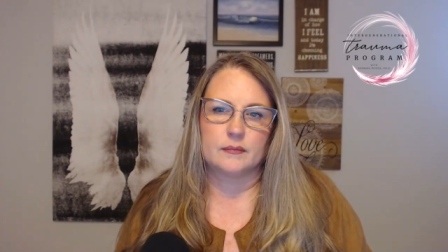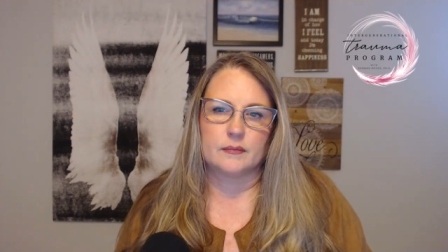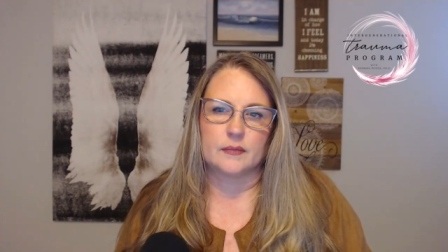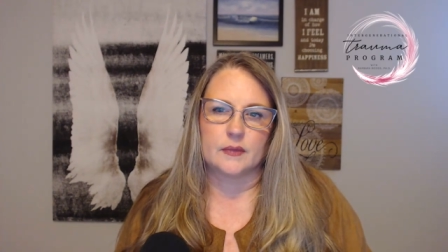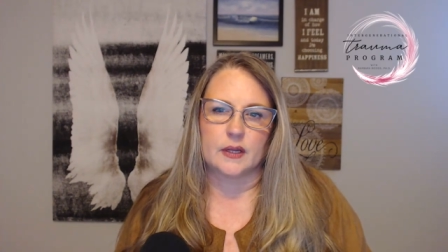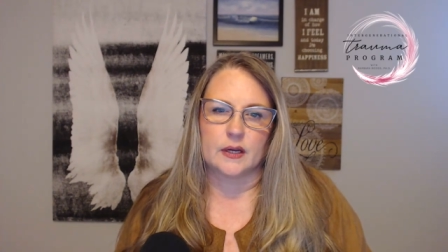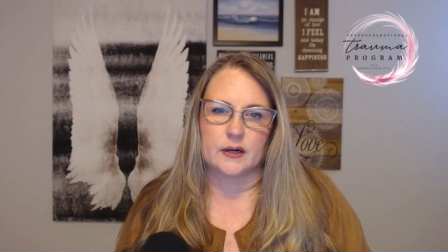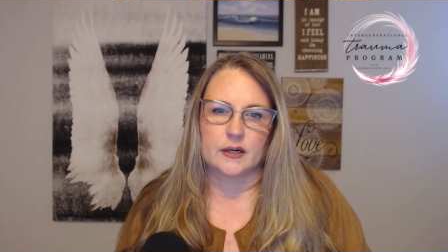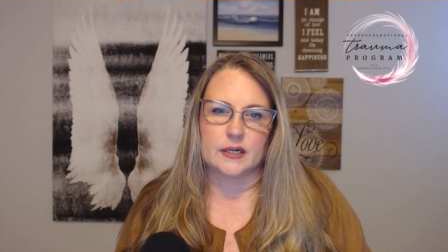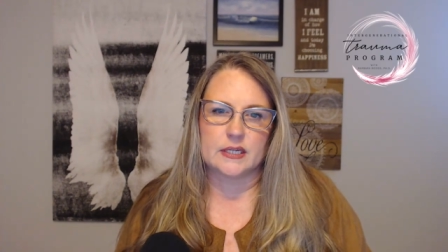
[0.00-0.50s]

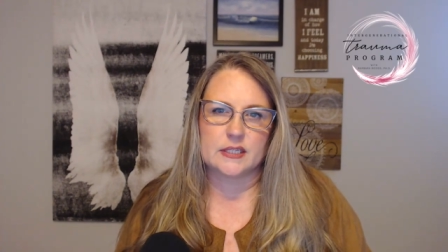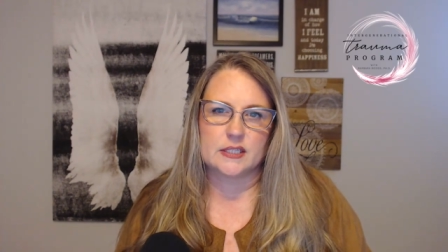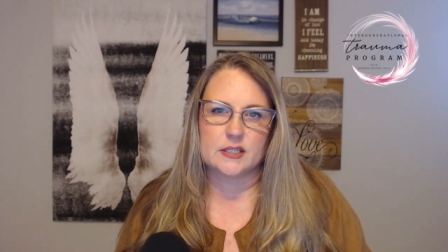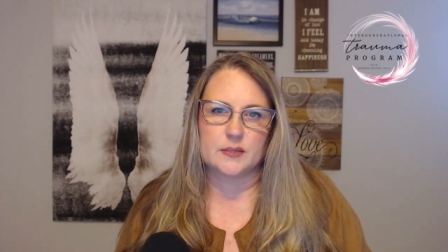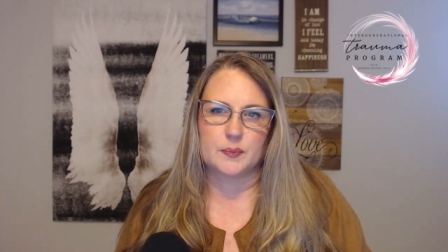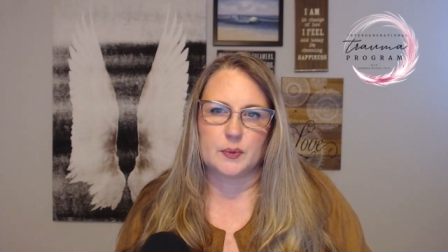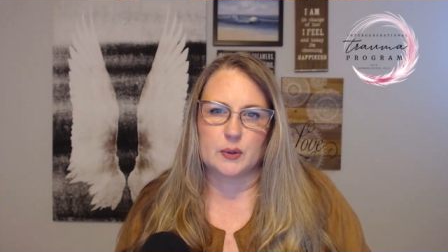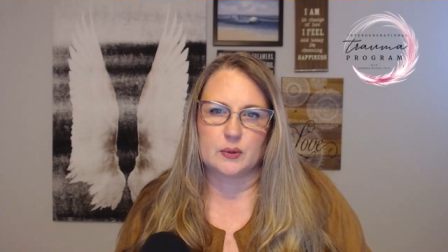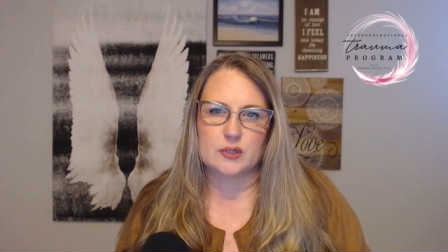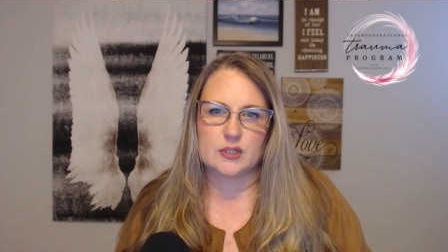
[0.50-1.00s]
there is
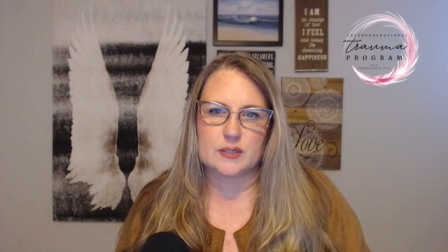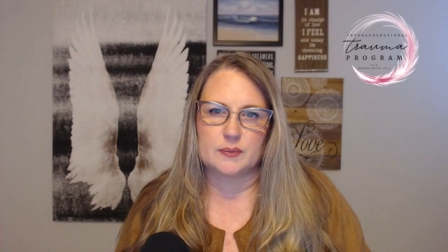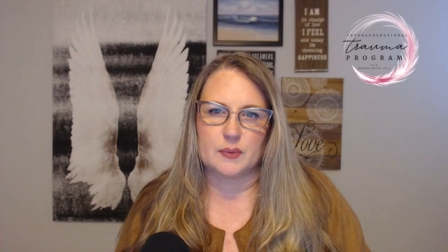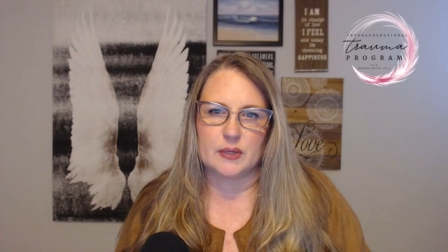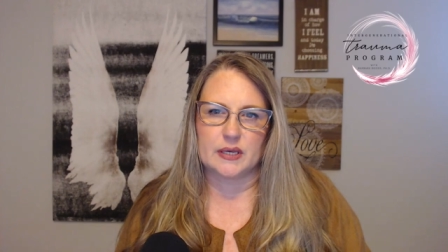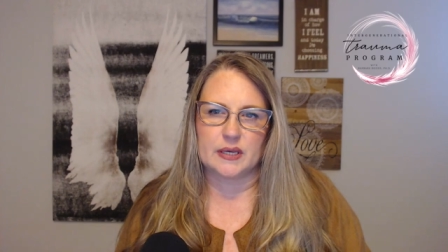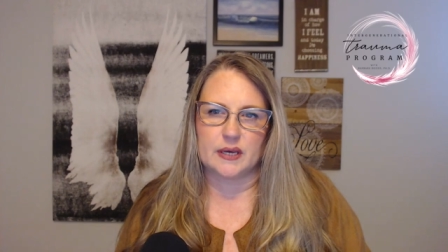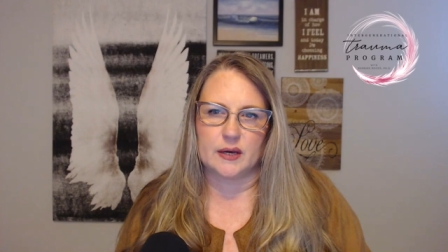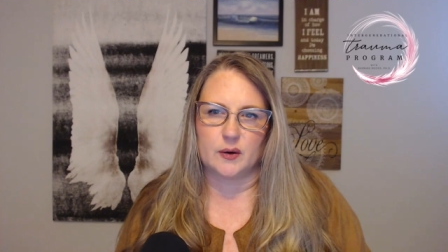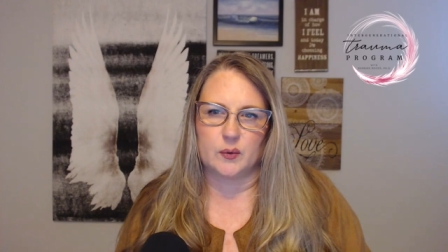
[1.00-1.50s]
supposed to
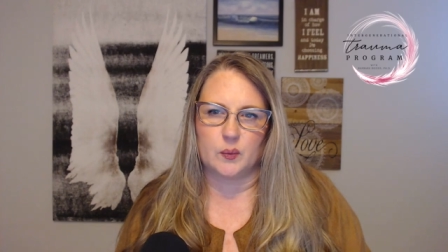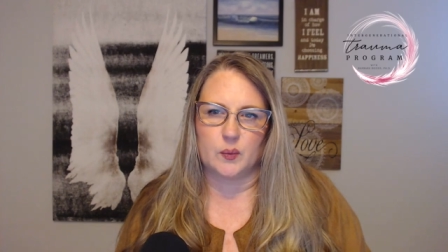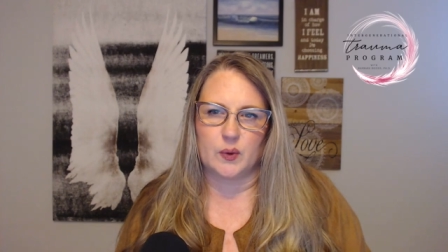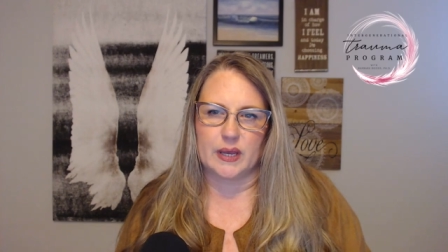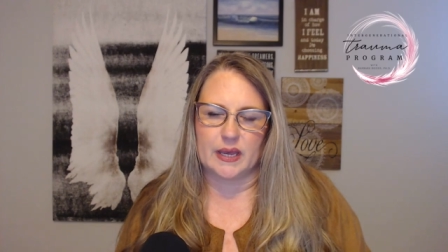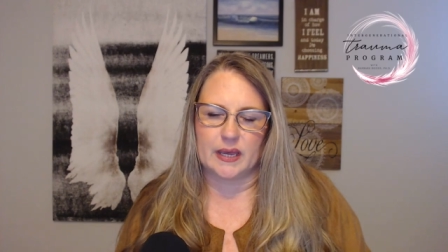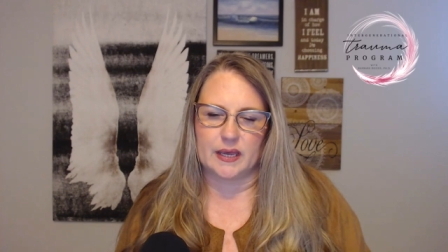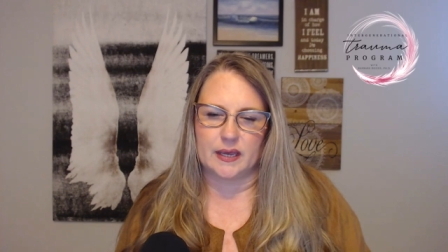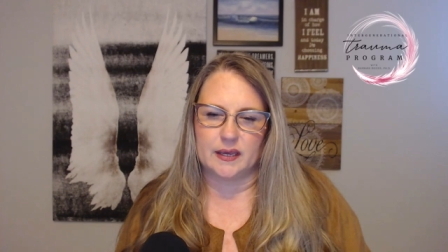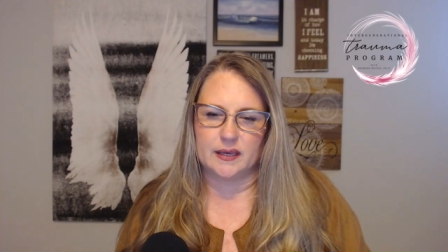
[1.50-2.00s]
be a
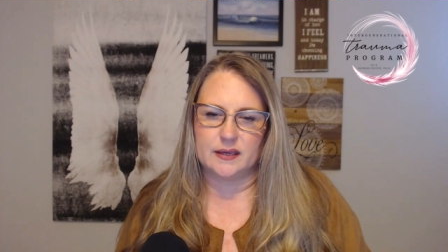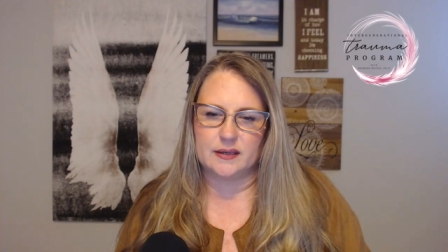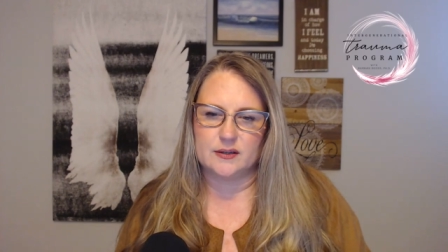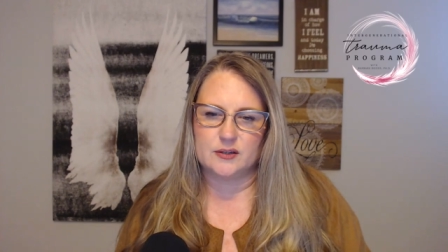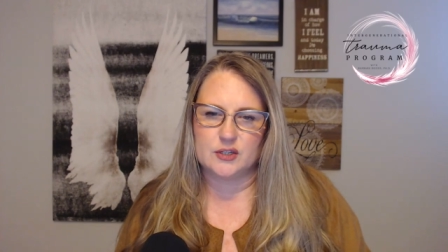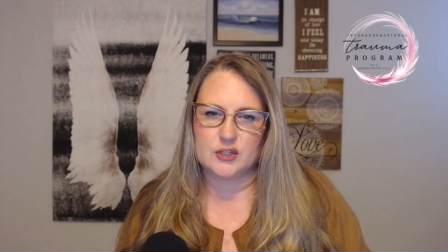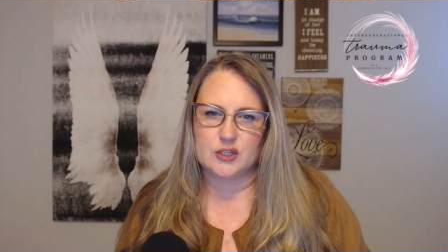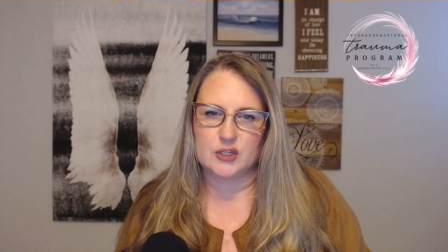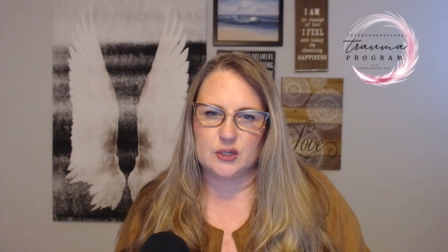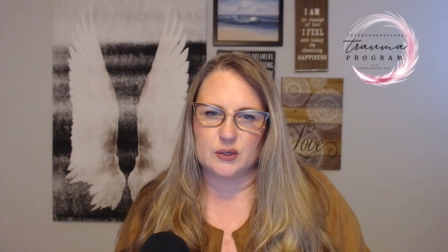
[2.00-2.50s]
way
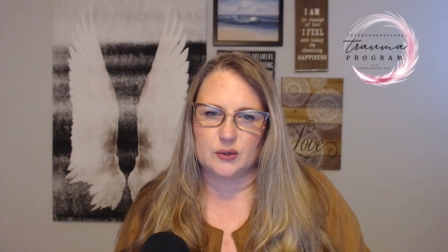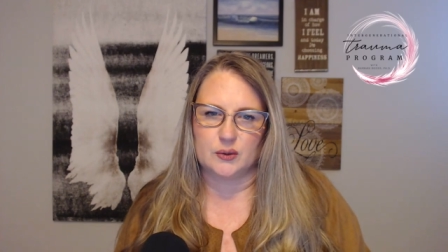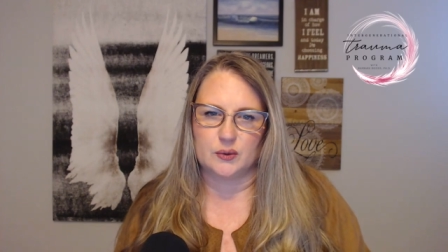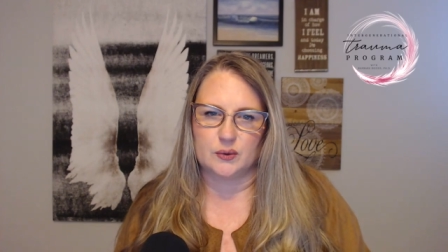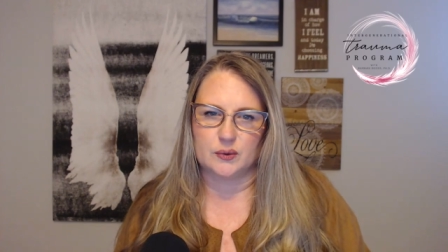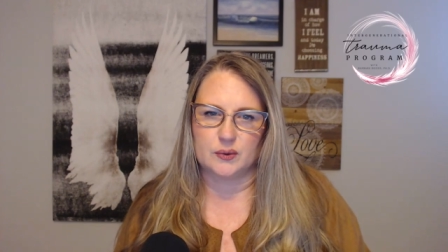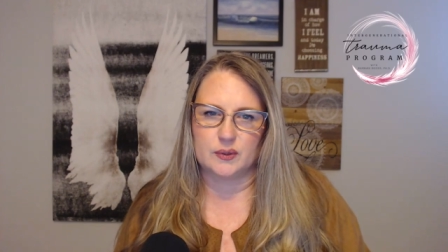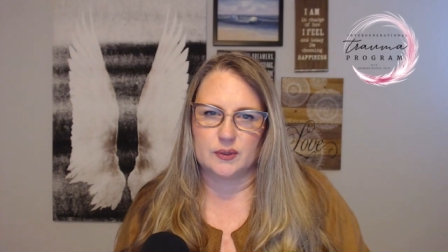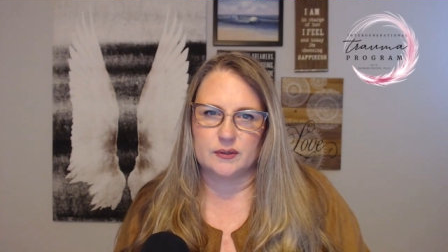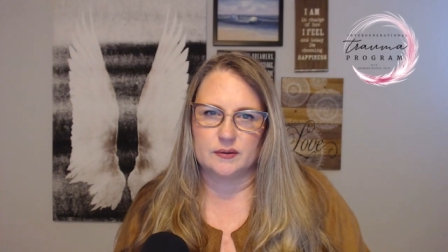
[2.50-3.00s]

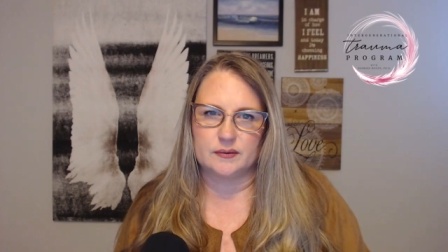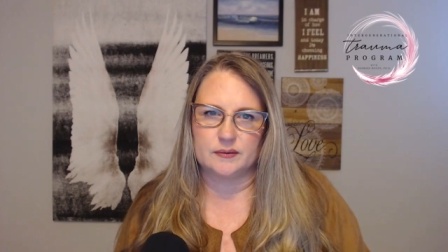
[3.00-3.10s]
to